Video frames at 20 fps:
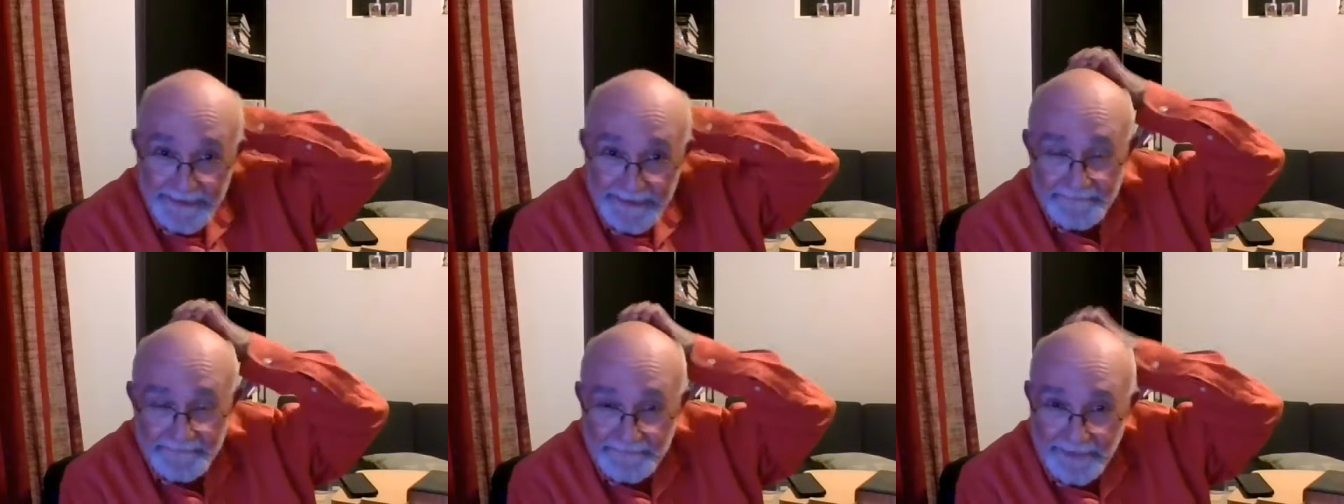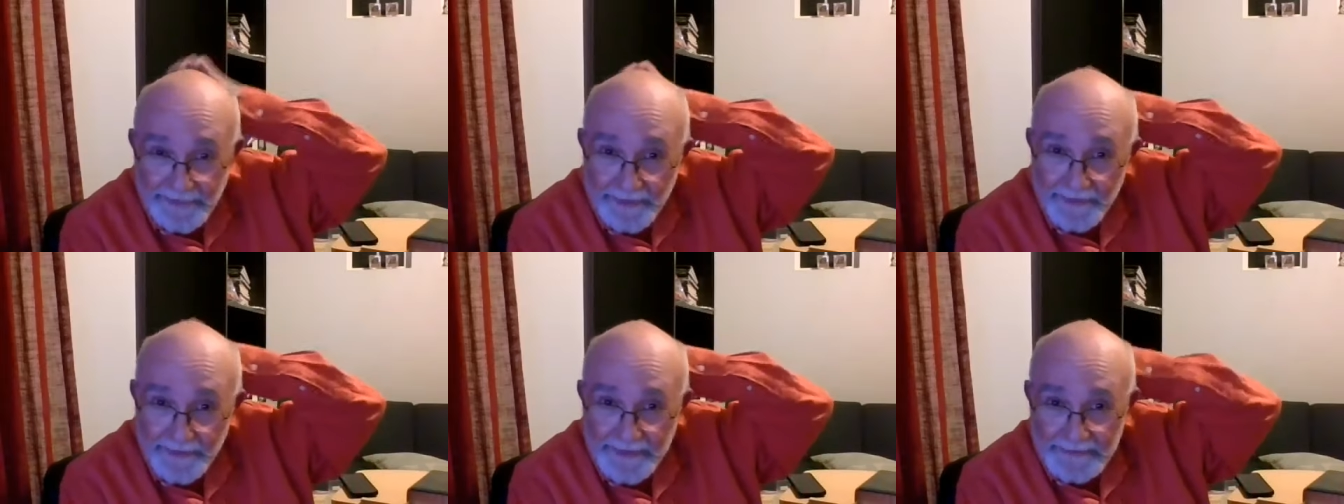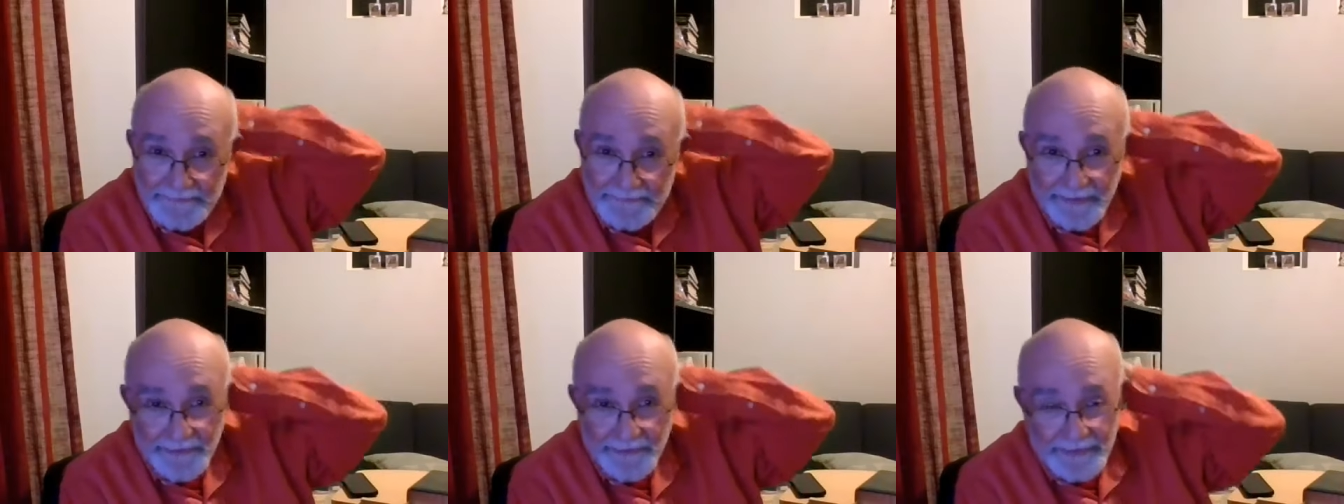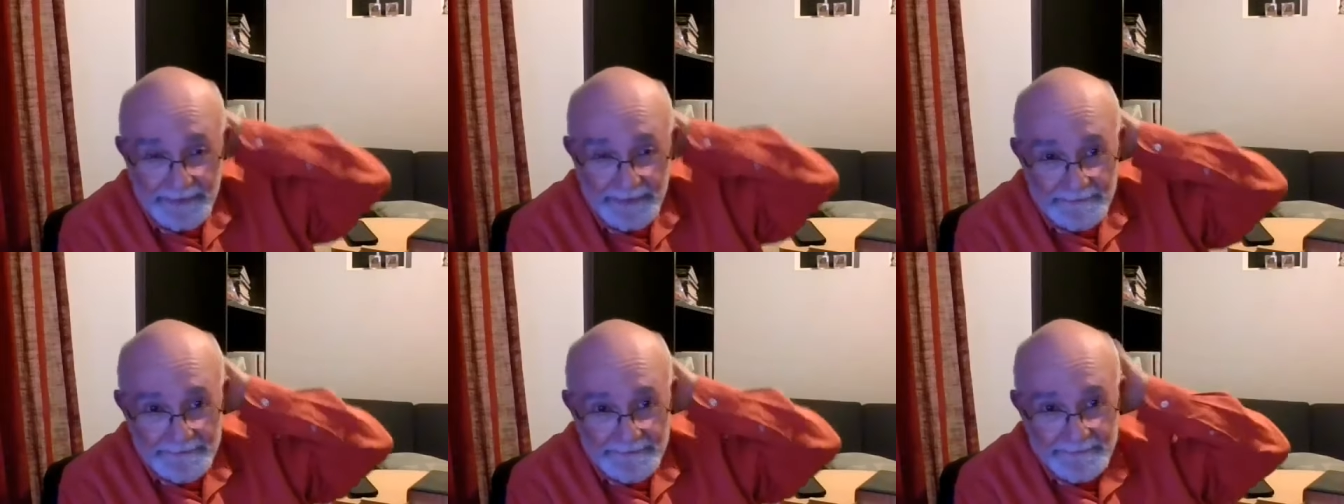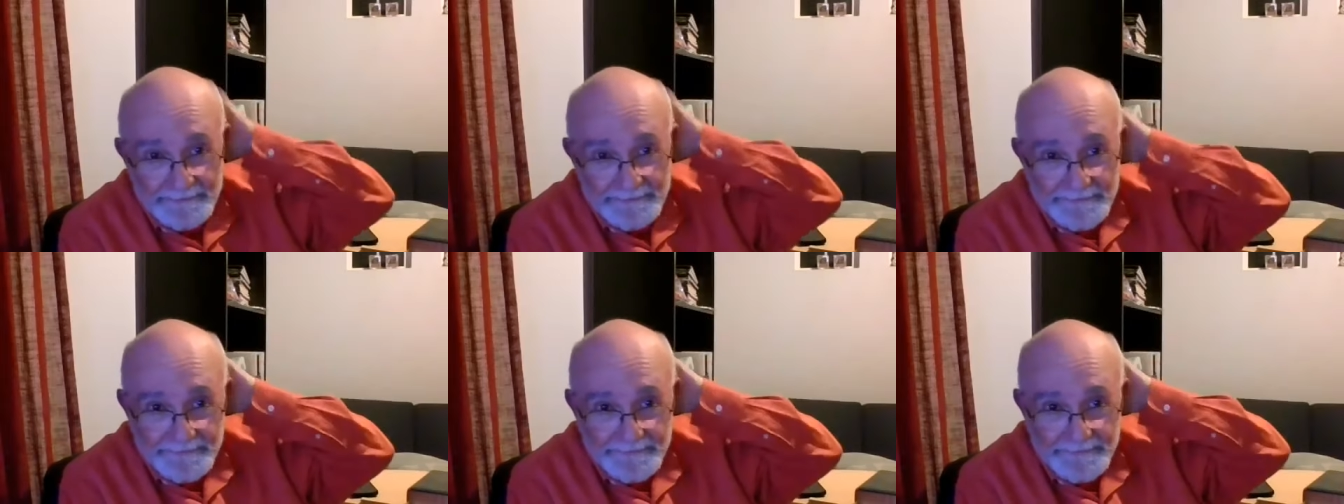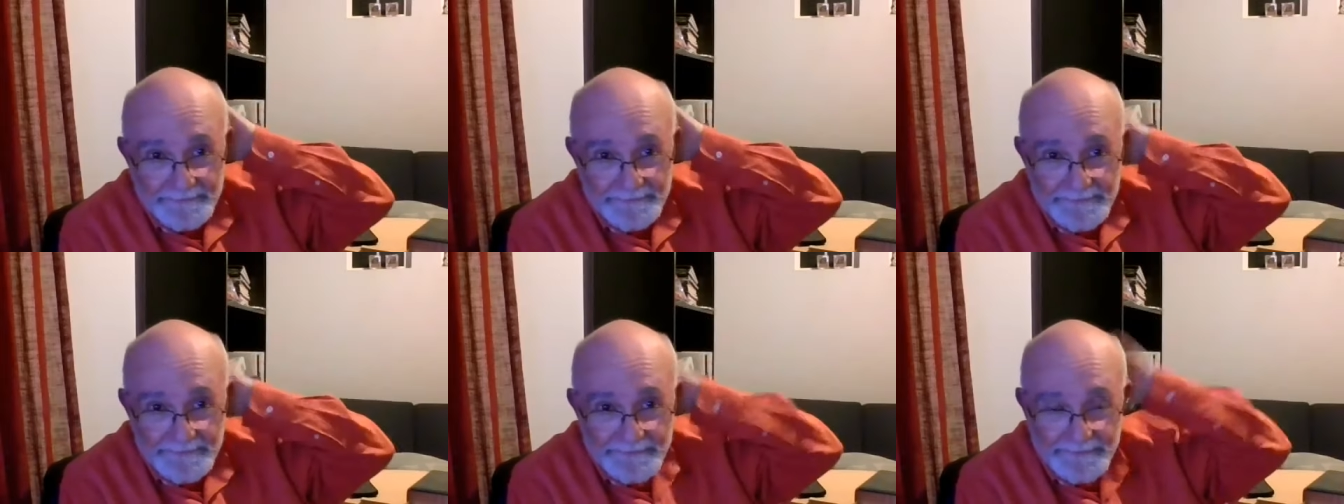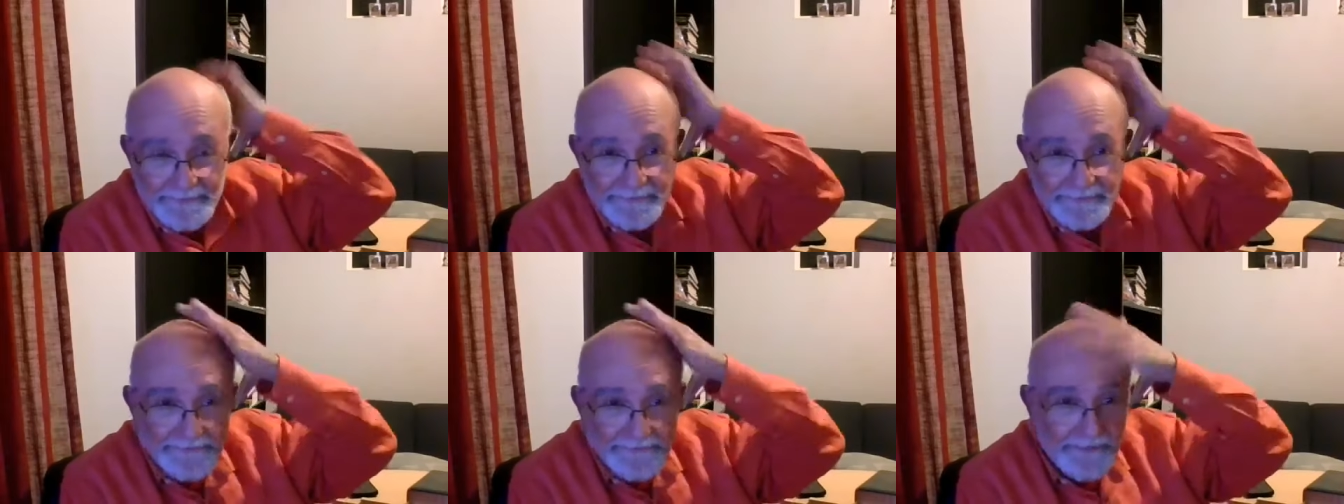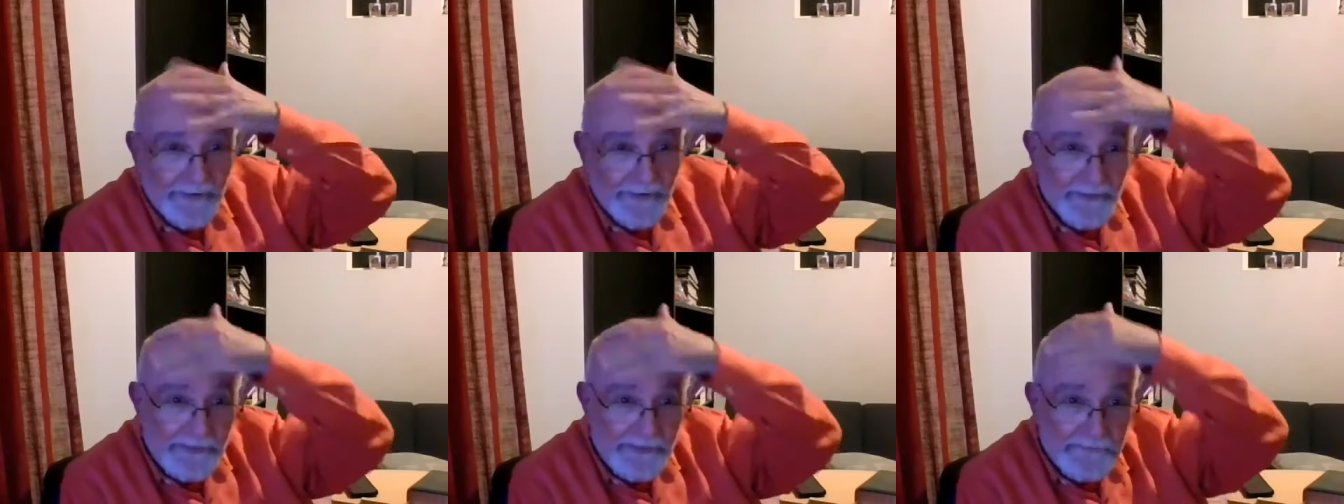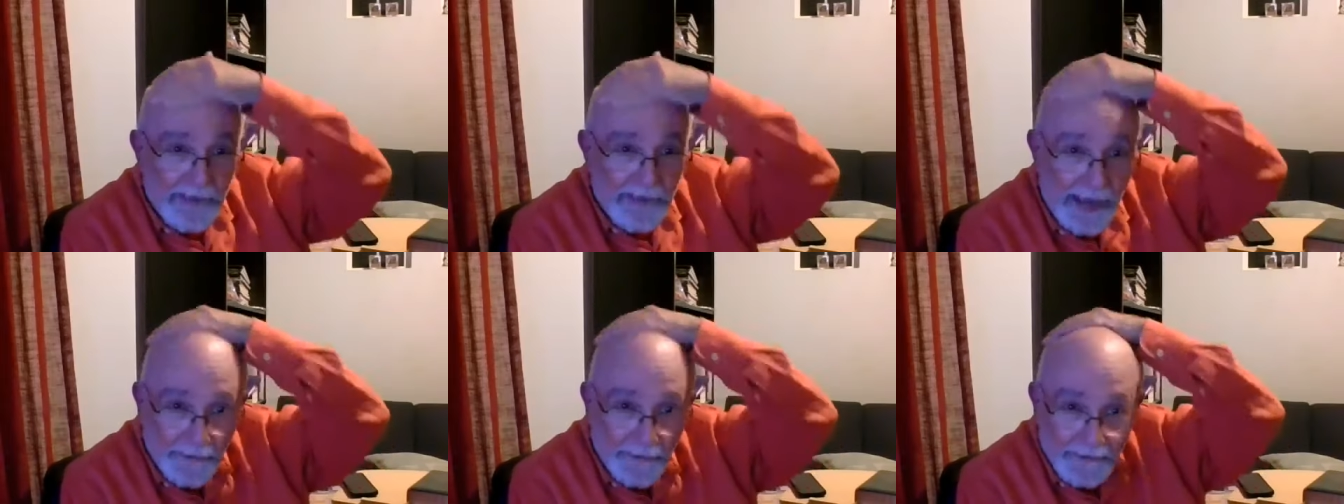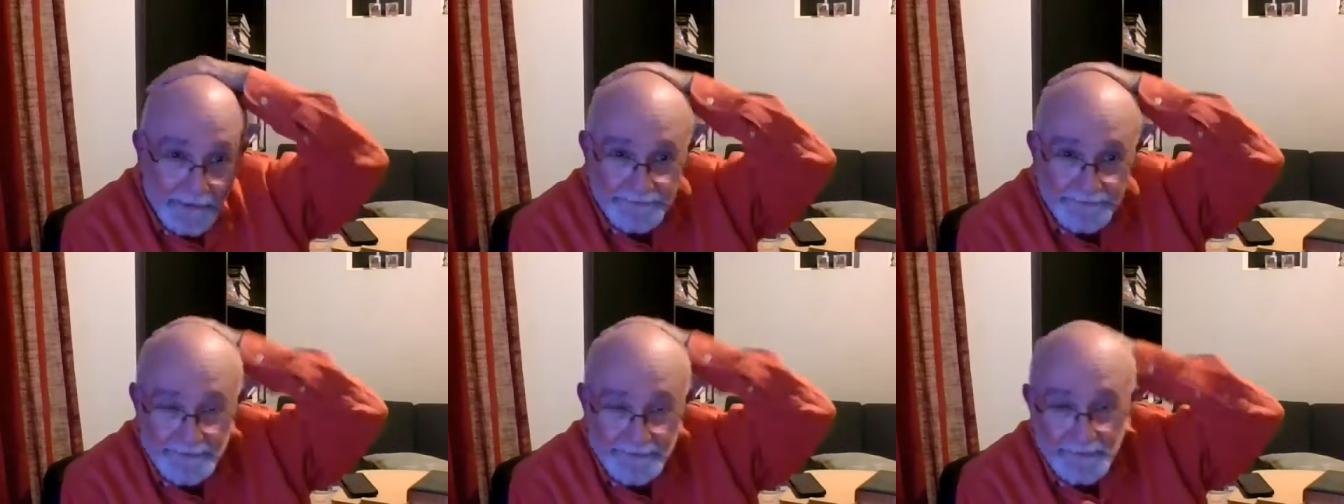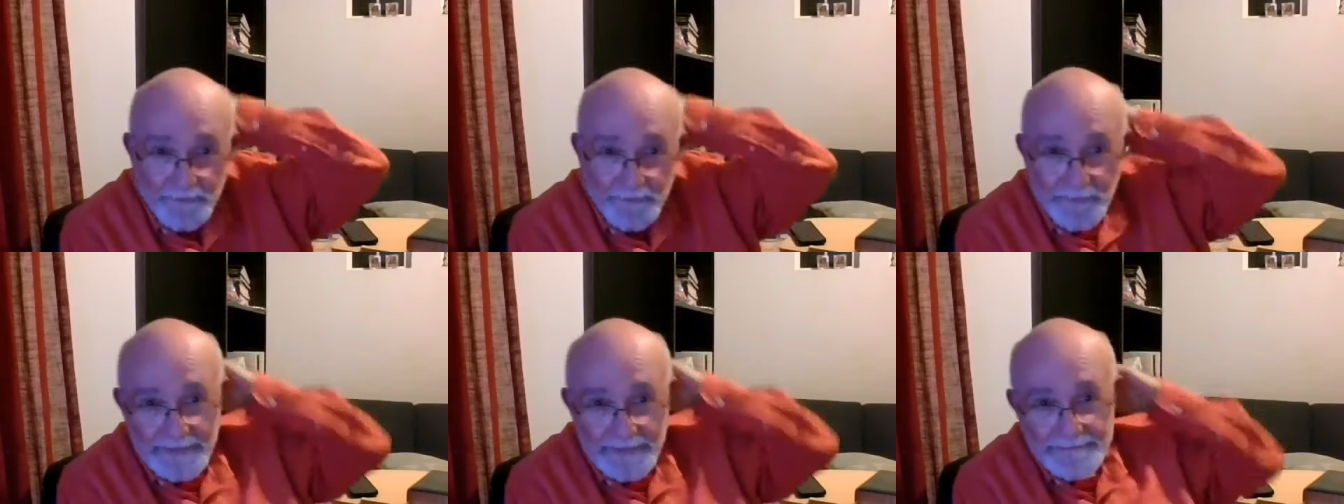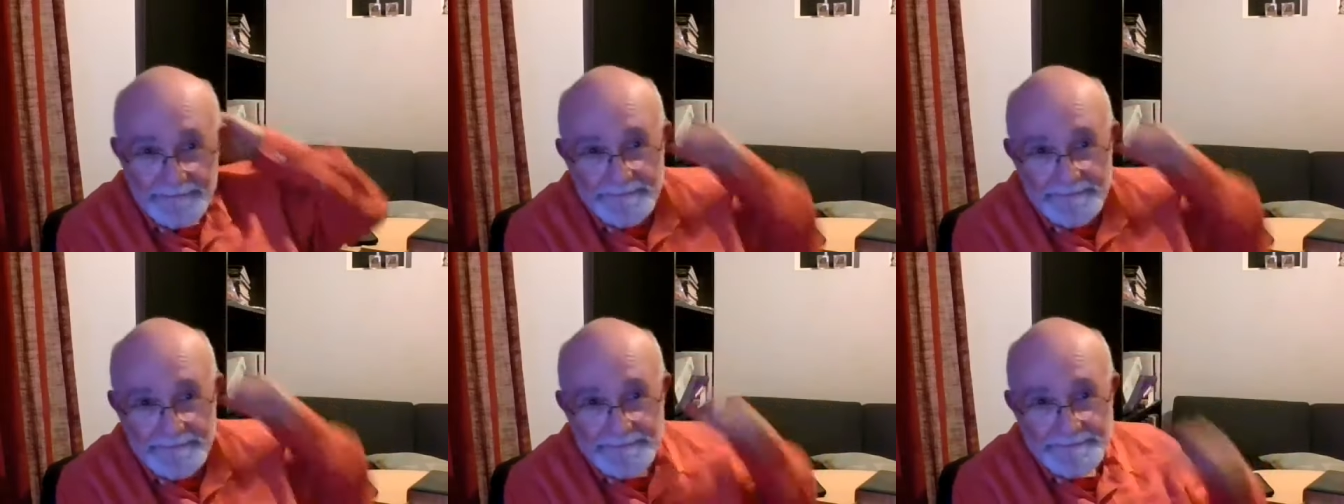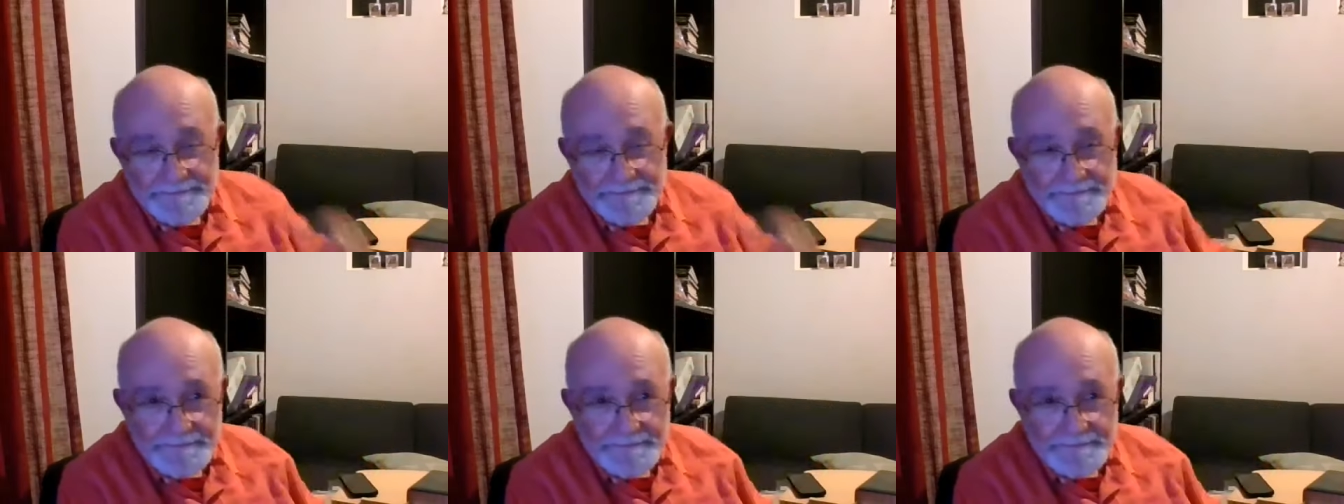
and a very, very, very powerful one.